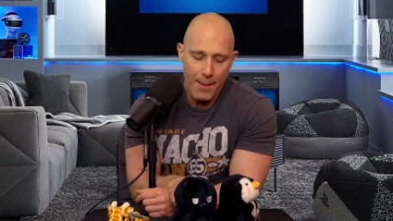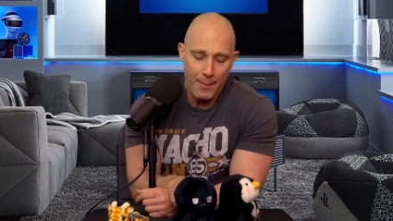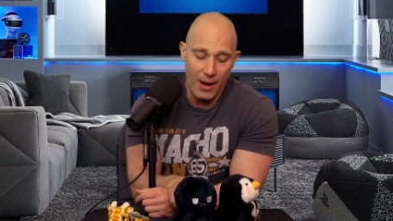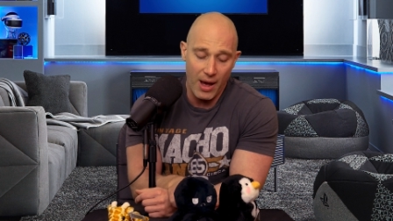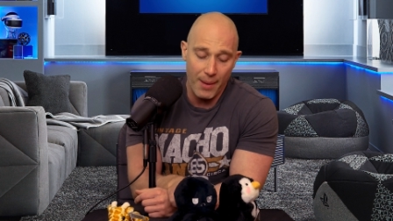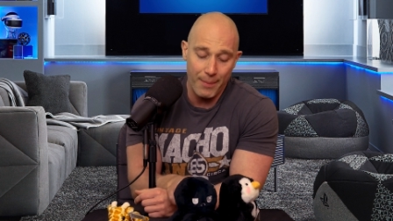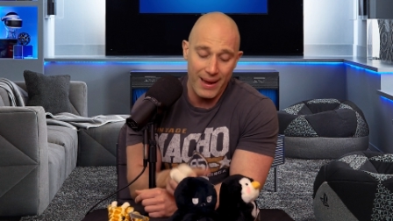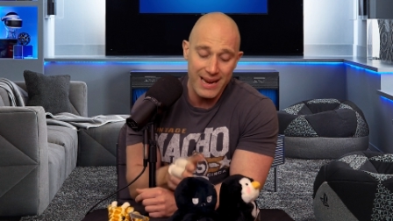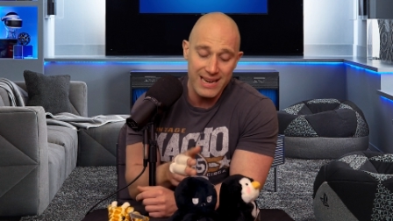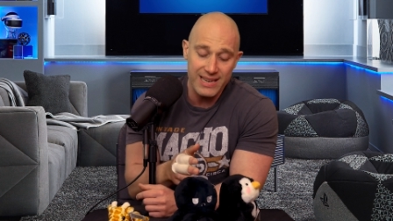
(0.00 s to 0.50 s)

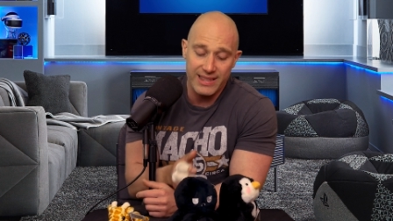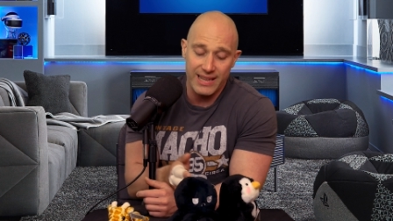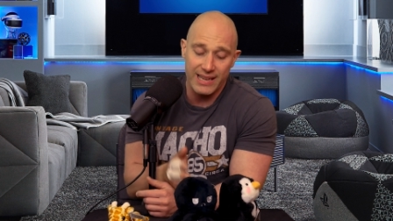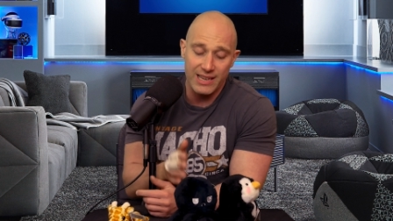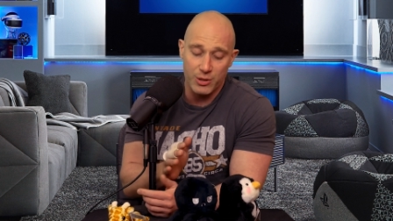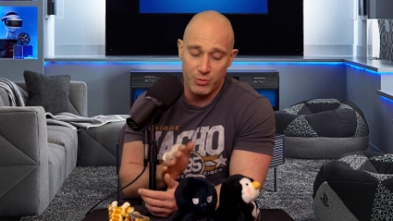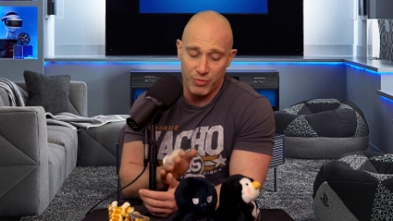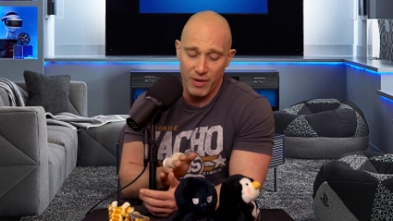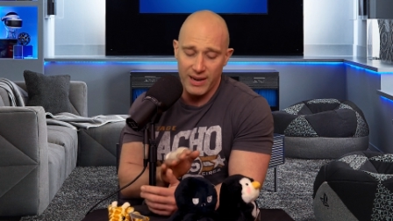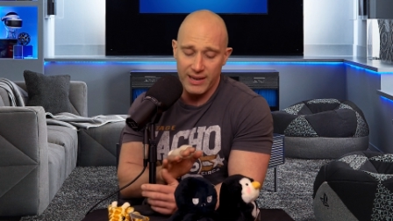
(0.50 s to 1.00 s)
But her main
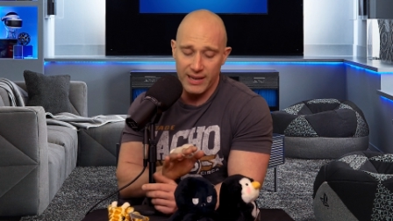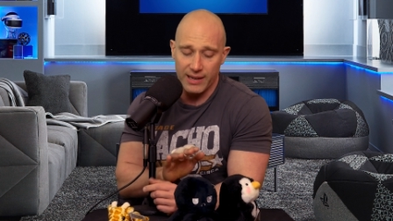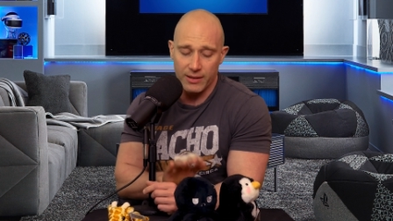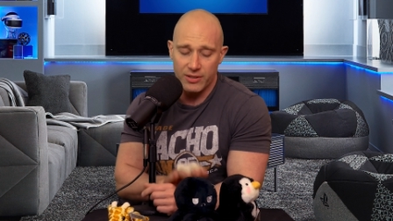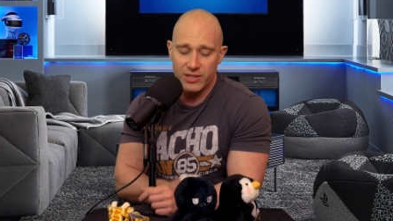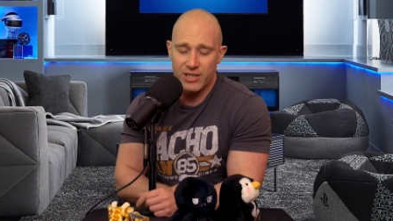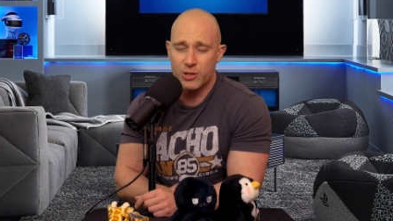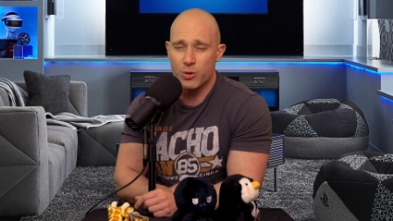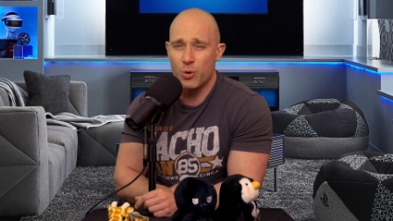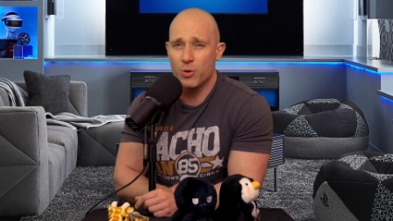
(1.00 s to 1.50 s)
thing is running.
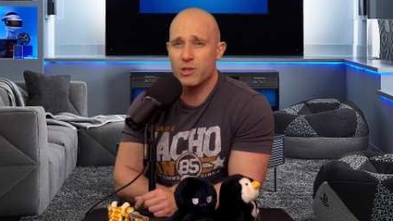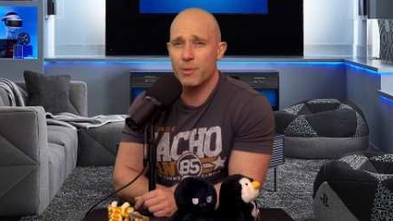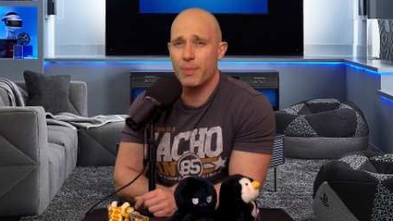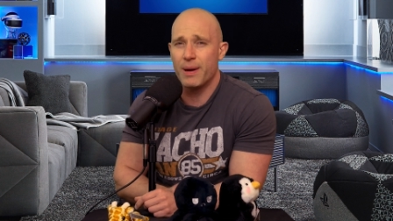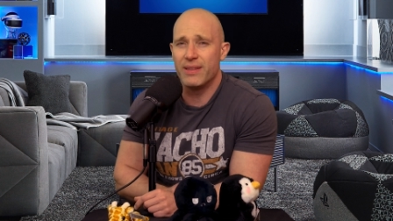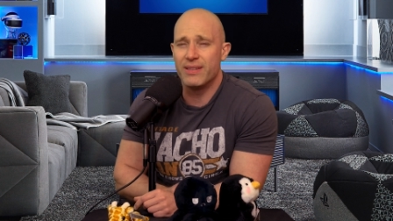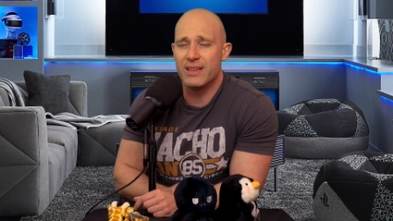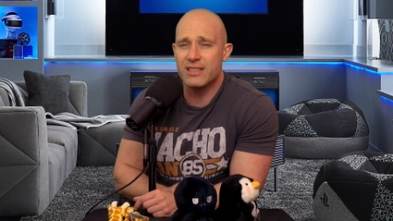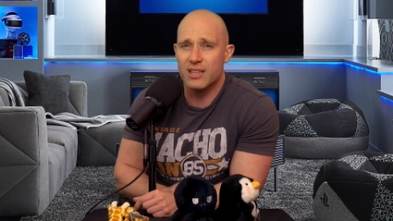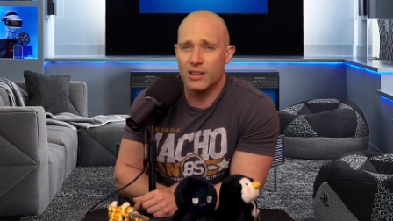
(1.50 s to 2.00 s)
She's talked
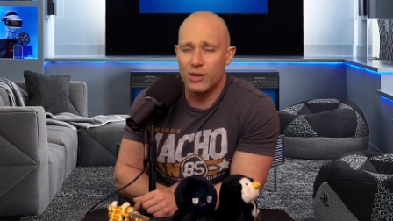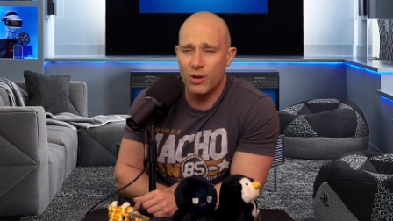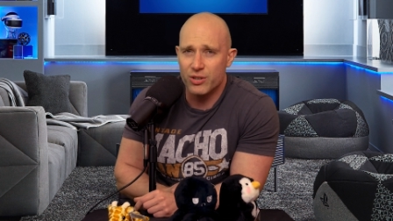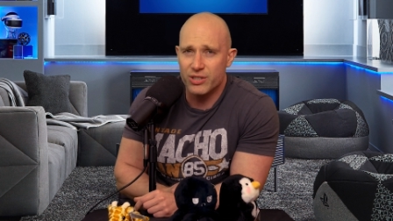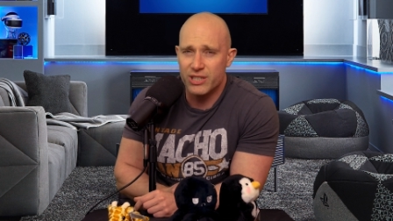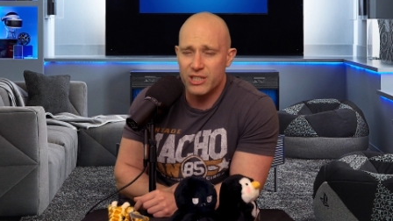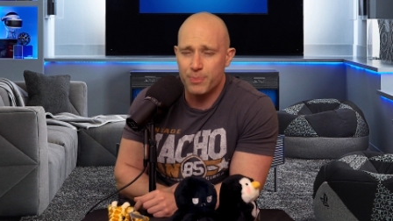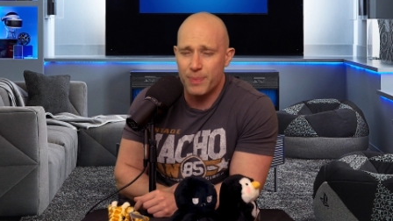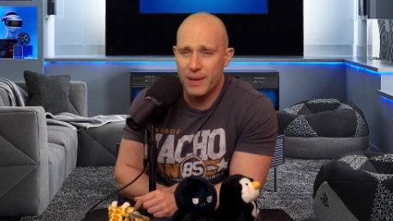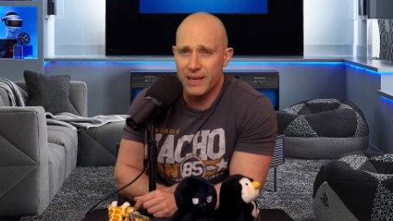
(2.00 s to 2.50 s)
about this a
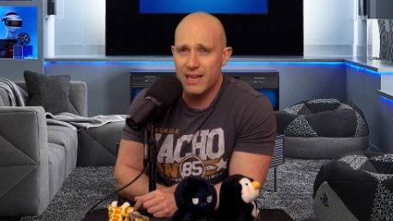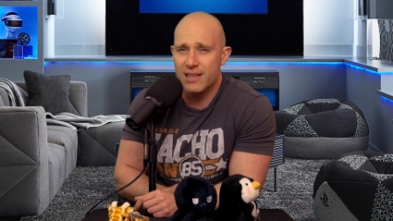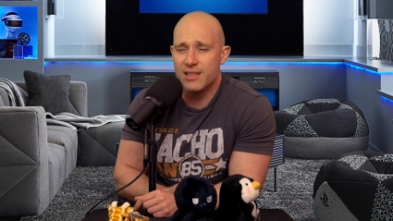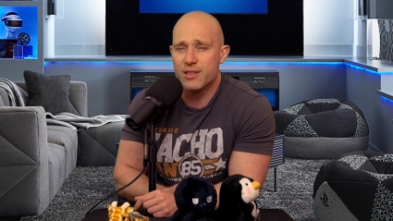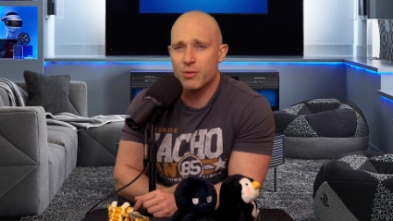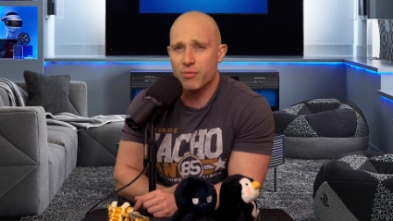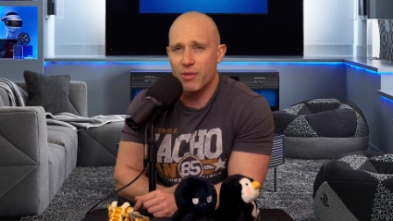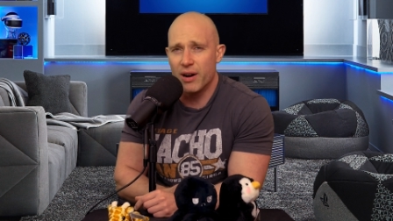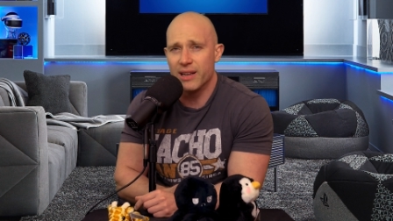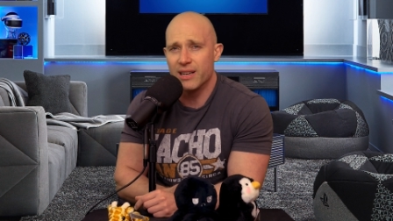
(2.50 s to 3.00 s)
lot. She's big
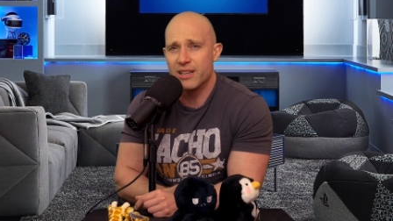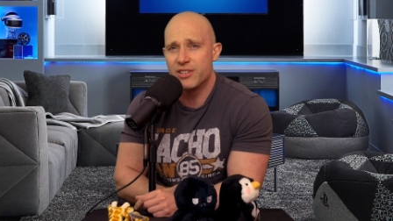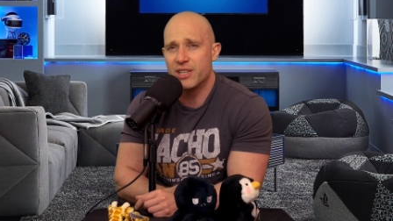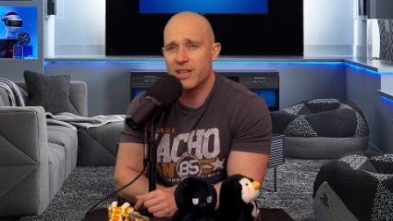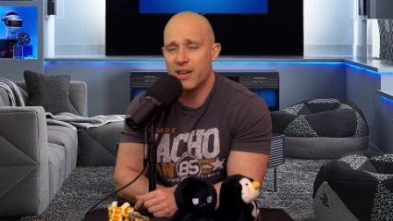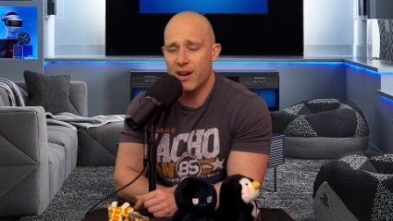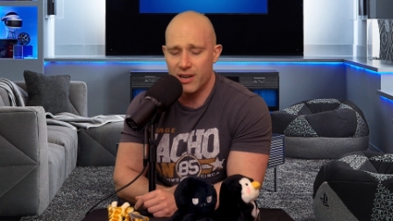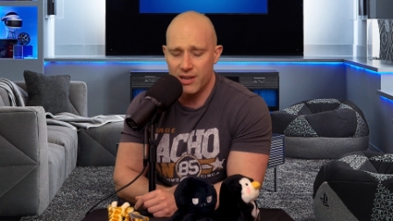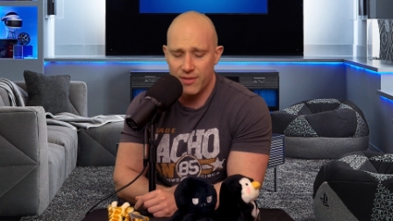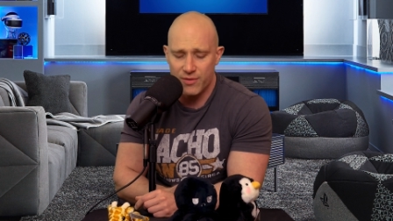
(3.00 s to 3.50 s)
into running
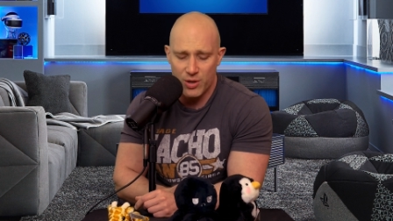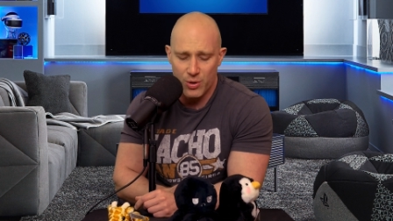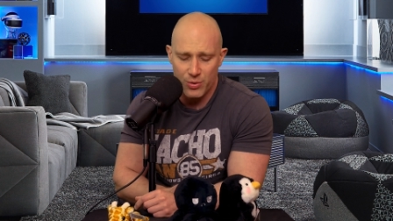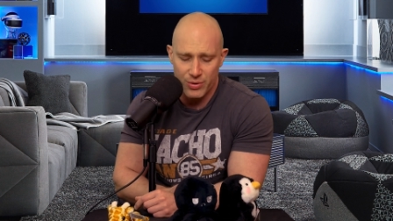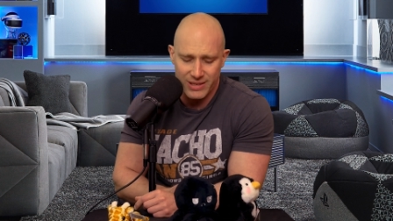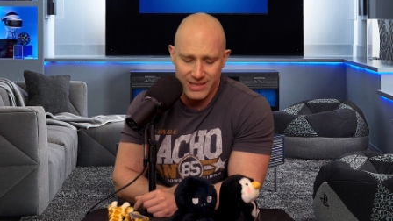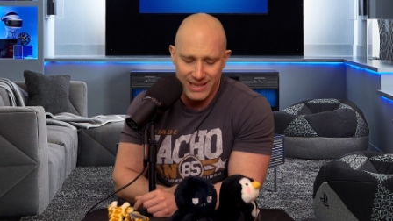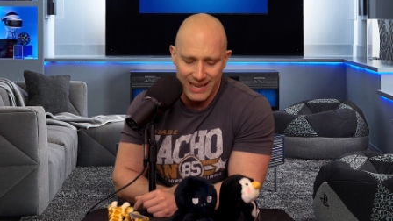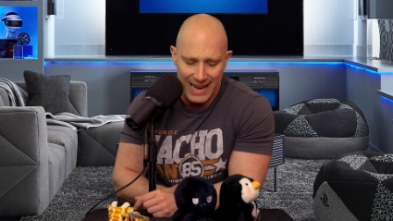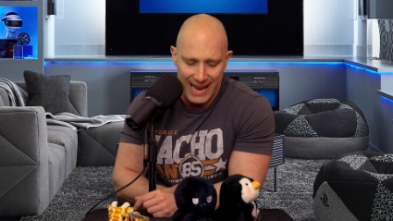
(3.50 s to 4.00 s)
she kind of
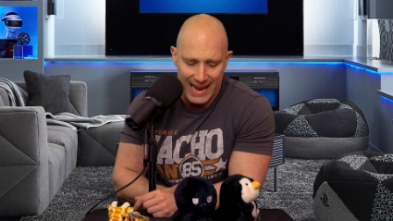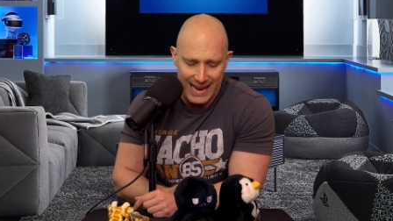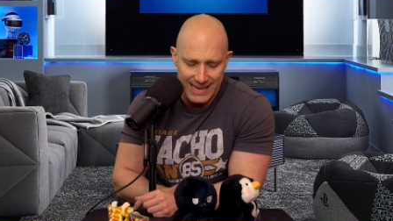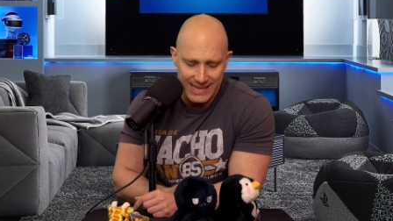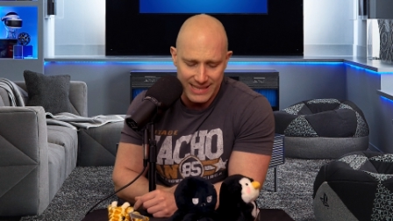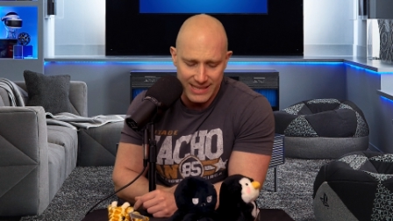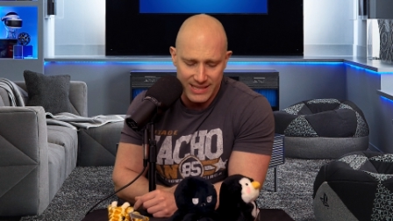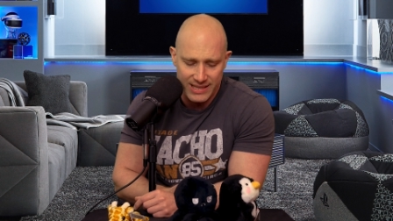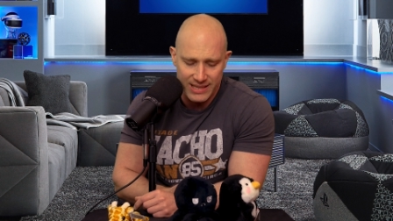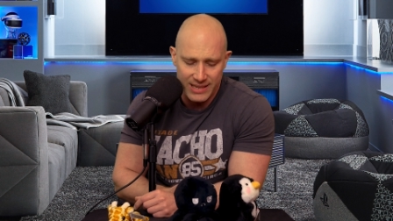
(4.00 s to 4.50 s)
uses it
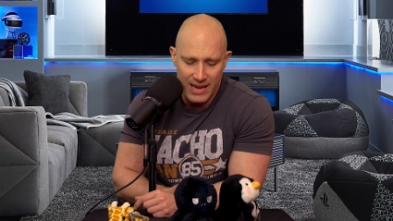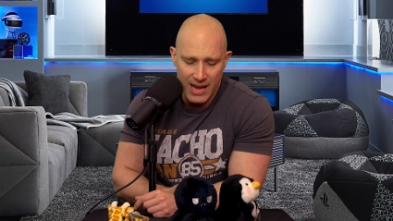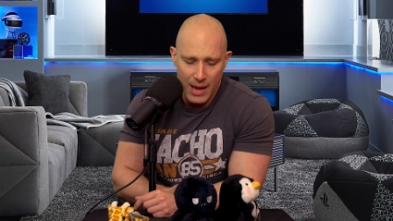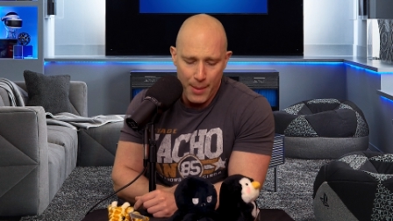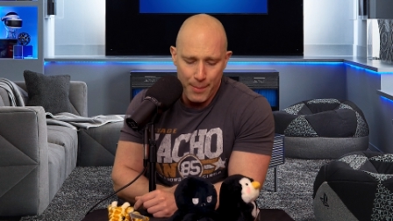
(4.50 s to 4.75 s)
as